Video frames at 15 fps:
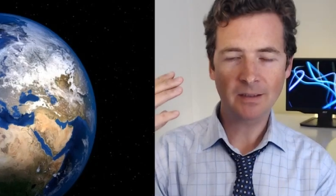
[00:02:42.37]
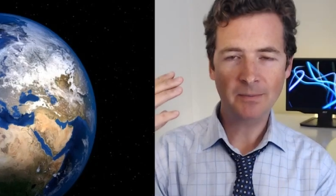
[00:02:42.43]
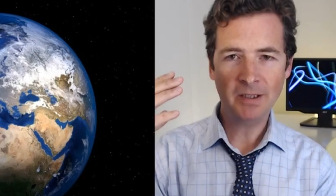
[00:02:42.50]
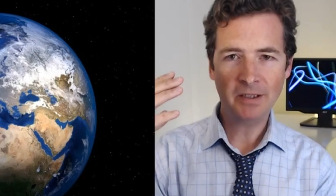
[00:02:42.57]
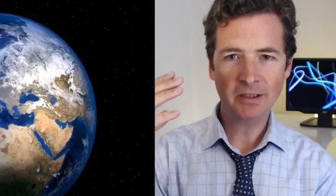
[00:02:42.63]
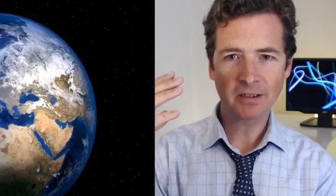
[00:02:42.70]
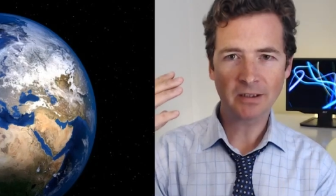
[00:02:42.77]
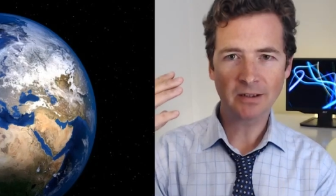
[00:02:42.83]

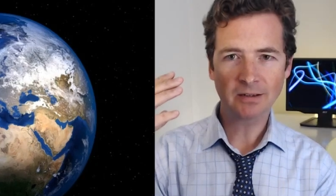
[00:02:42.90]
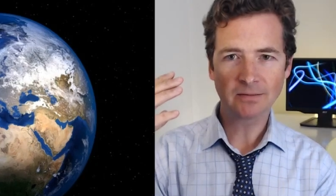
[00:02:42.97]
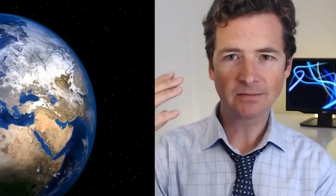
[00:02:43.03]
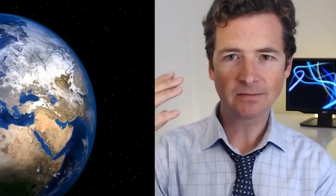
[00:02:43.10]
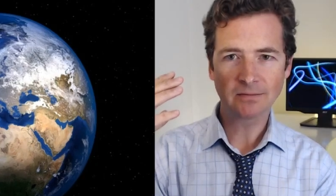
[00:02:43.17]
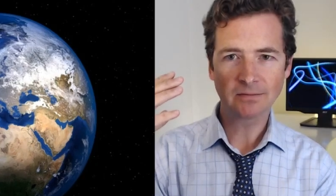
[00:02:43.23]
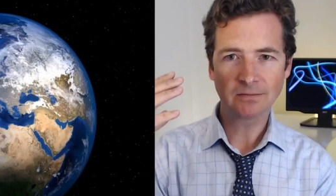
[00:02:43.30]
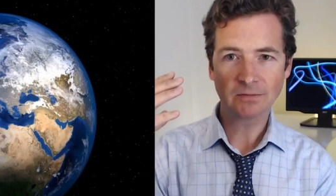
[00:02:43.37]
America,
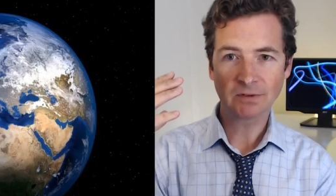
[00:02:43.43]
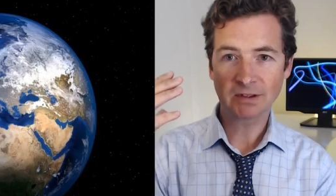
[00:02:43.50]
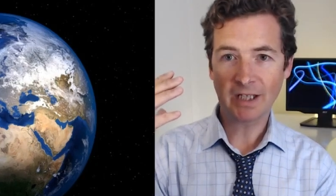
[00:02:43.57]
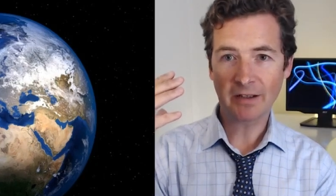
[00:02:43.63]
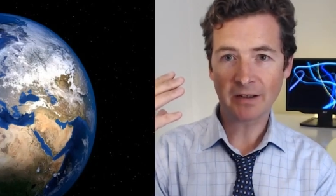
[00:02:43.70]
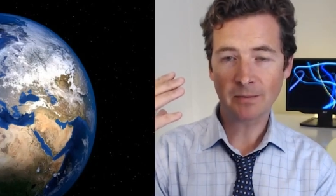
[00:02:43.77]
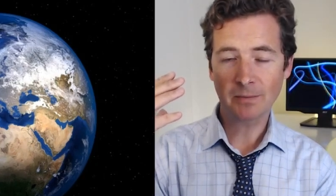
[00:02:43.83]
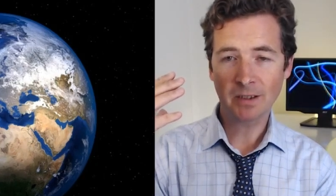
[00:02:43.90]

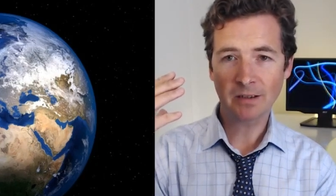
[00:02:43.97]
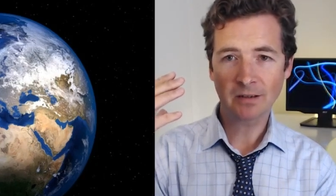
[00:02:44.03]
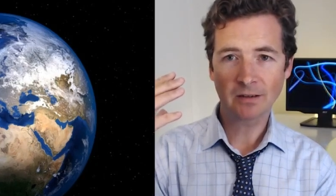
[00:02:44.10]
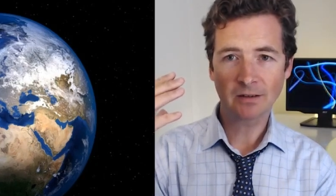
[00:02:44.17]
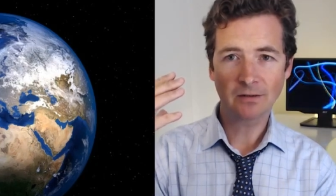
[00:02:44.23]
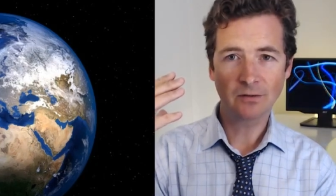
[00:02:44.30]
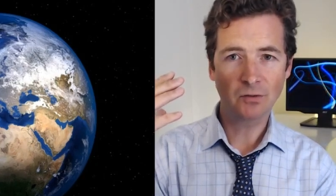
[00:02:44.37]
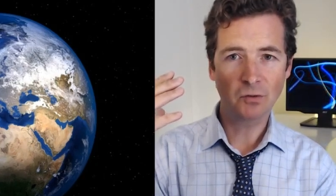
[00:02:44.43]
South
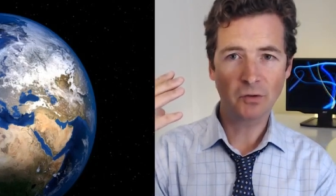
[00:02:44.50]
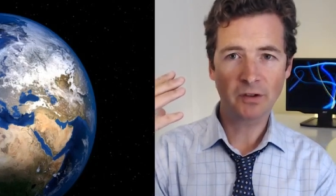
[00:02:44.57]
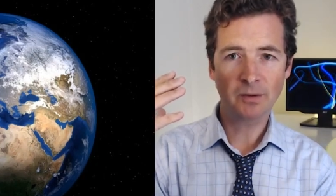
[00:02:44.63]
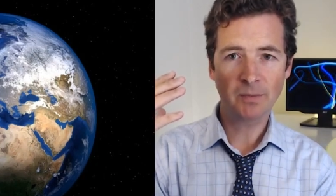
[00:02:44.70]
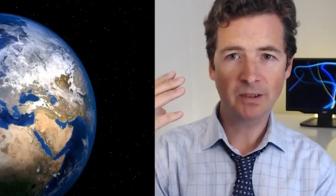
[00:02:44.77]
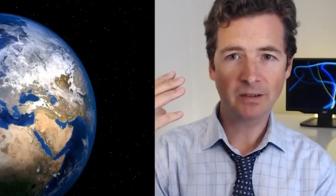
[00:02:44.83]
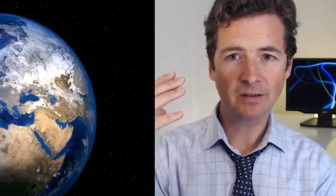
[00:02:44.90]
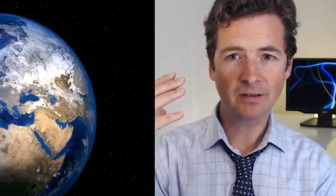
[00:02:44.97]
America,
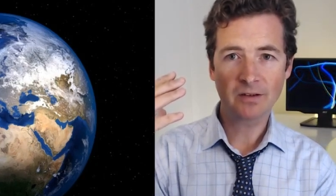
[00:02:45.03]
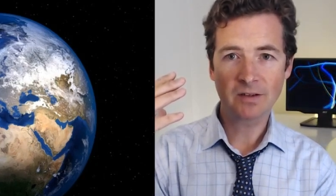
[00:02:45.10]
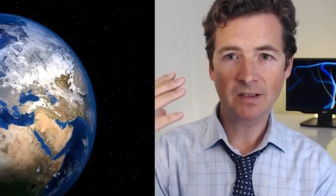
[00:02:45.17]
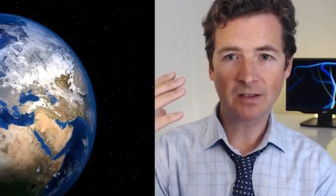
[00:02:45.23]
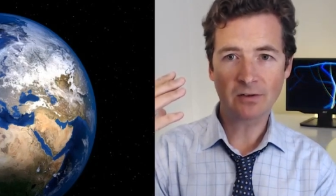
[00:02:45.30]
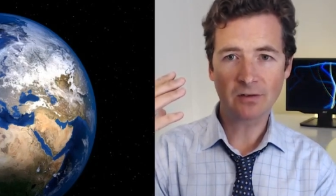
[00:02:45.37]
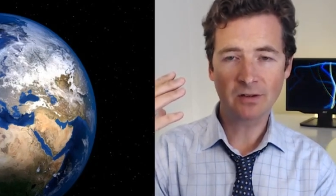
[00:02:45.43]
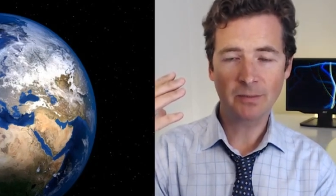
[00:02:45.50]
North America,
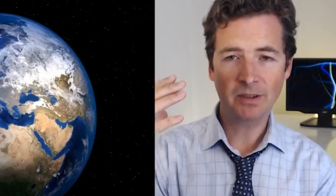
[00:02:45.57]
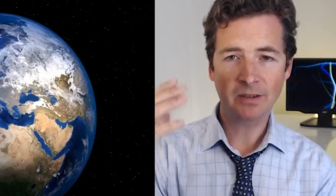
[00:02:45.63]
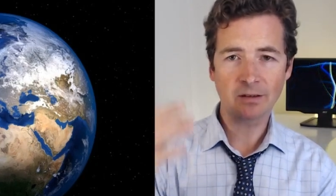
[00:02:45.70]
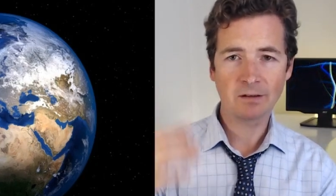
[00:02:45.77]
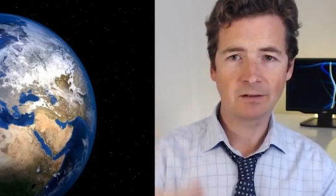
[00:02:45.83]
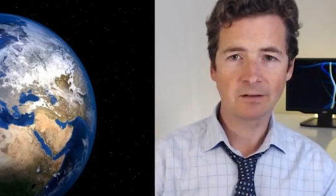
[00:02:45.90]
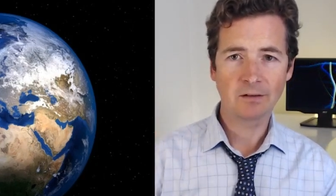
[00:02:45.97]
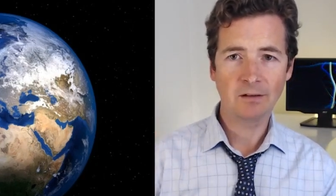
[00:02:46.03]
Central
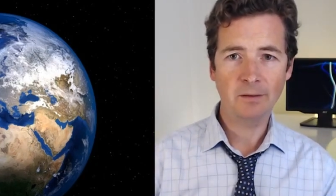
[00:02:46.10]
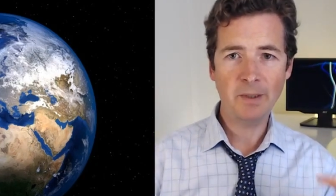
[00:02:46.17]
America.